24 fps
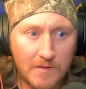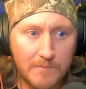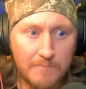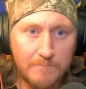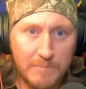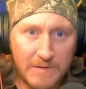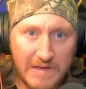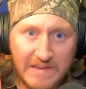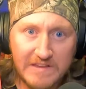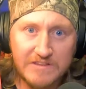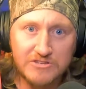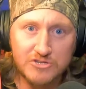
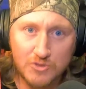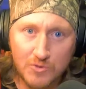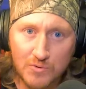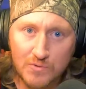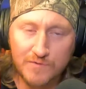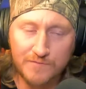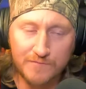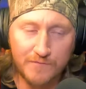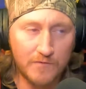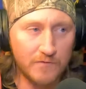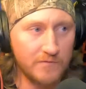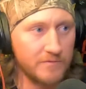Be
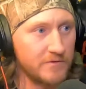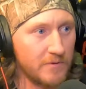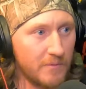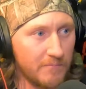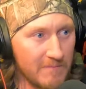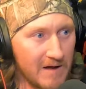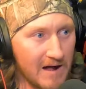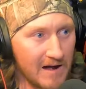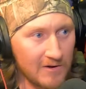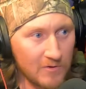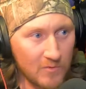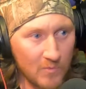truthful no
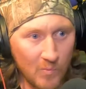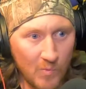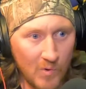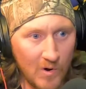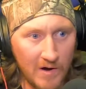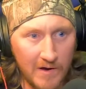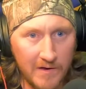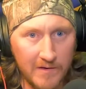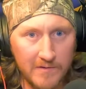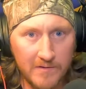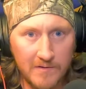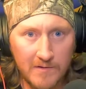matter
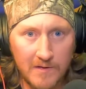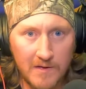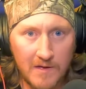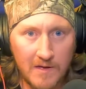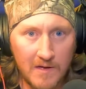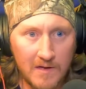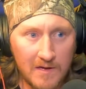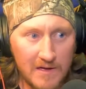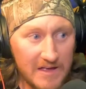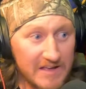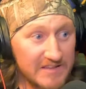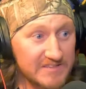what.
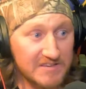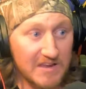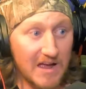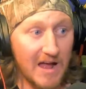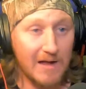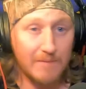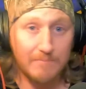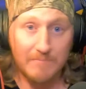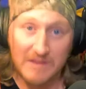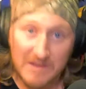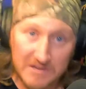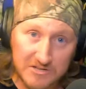It's
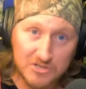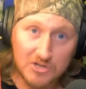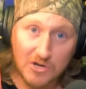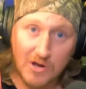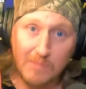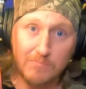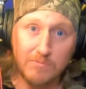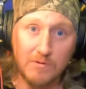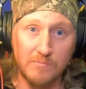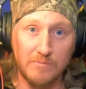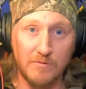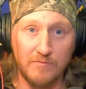gotten me in
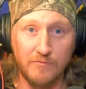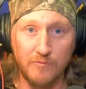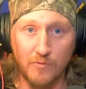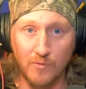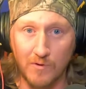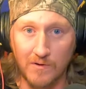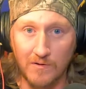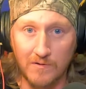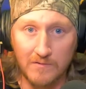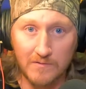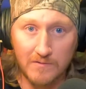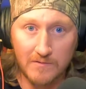trouble
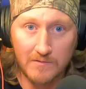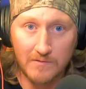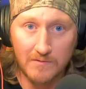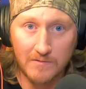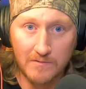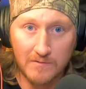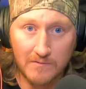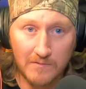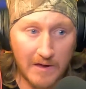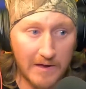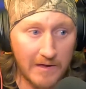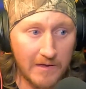before.
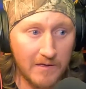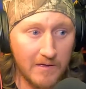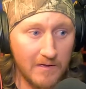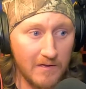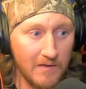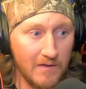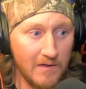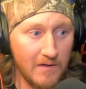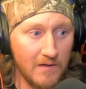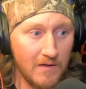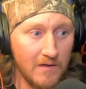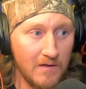Like,
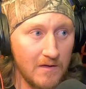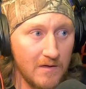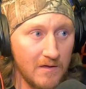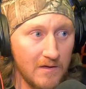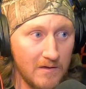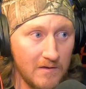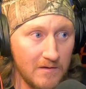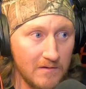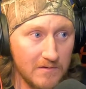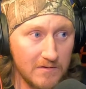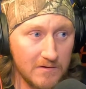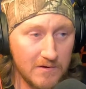
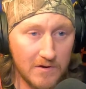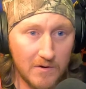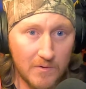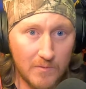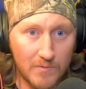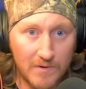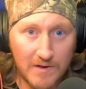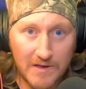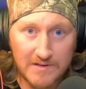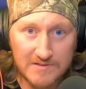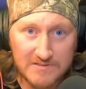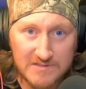you
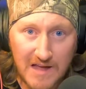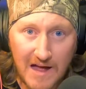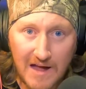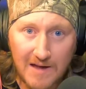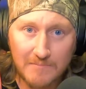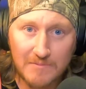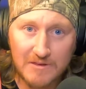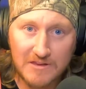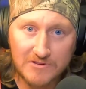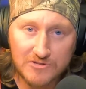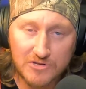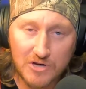know, it's
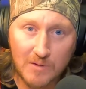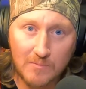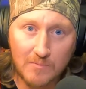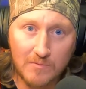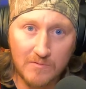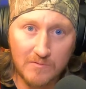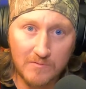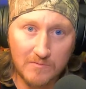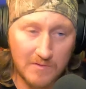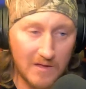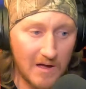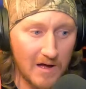gotten me in
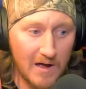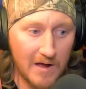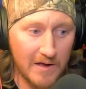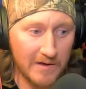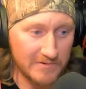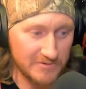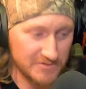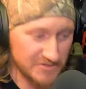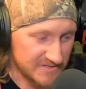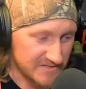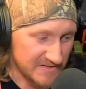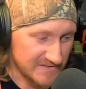trouble
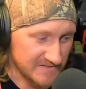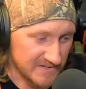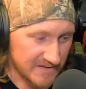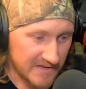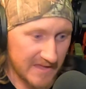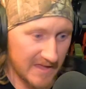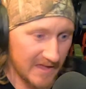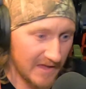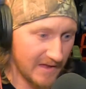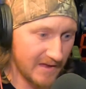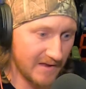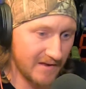lying just as a
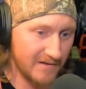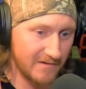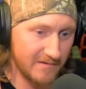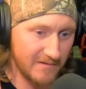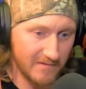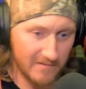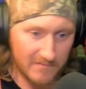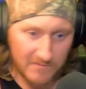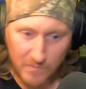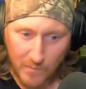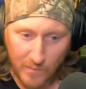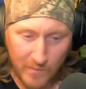
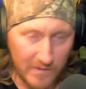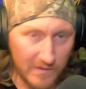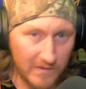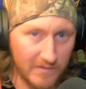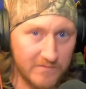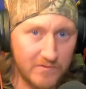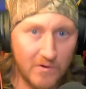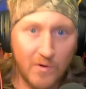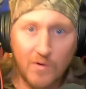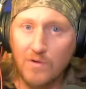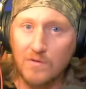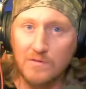kid to an
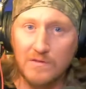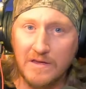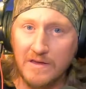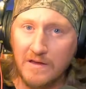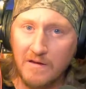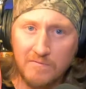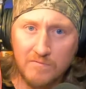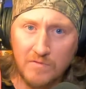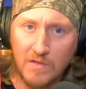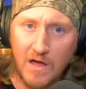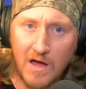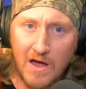adult. Like,
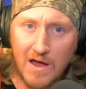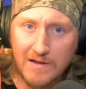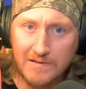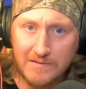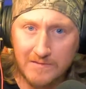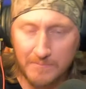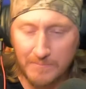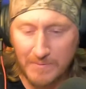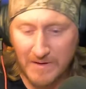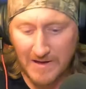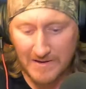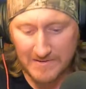I've lied in
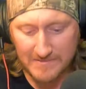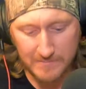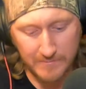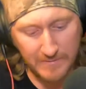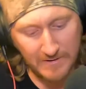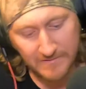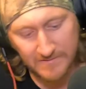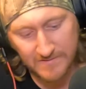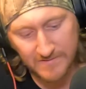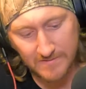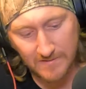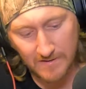the past
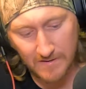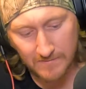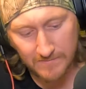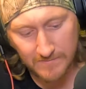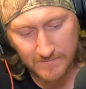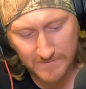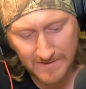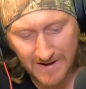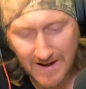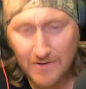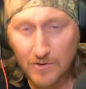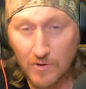about stuff.
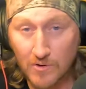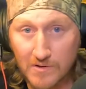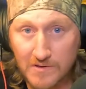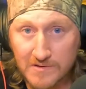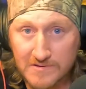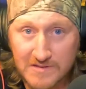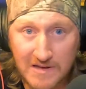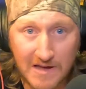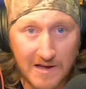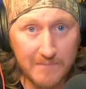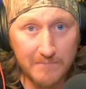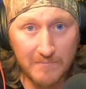Not all the
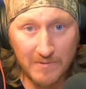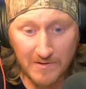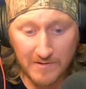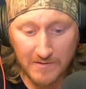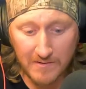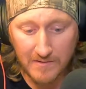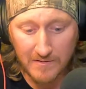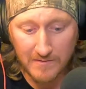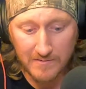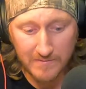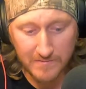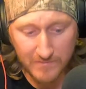time,
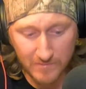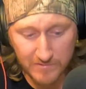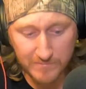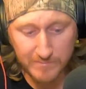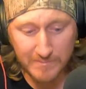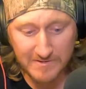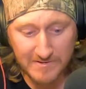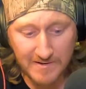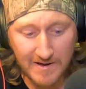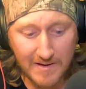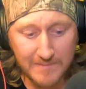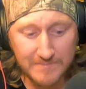but there's
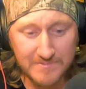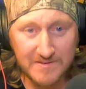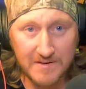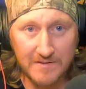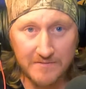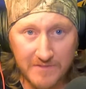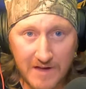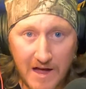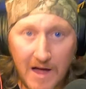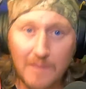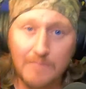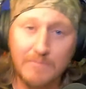been times that
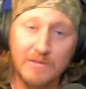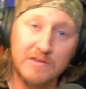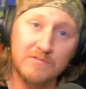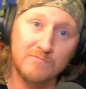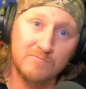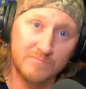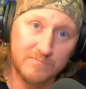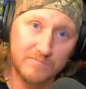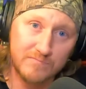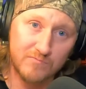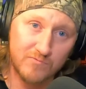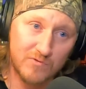have gotten me
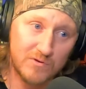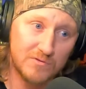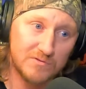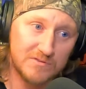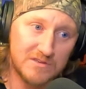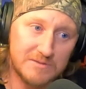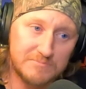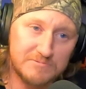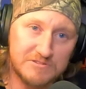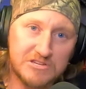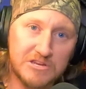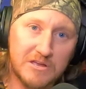in real
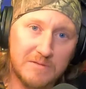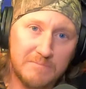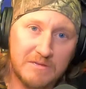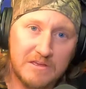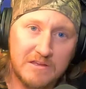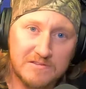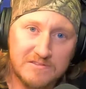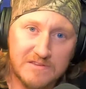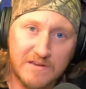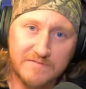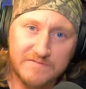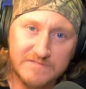deep shit
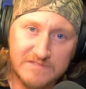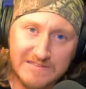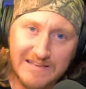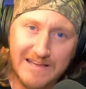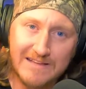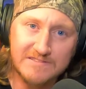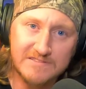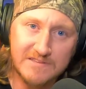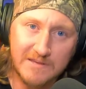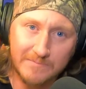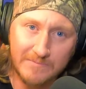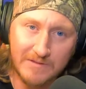because I've
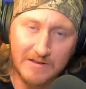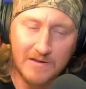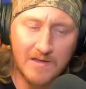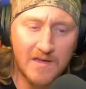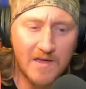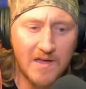said something.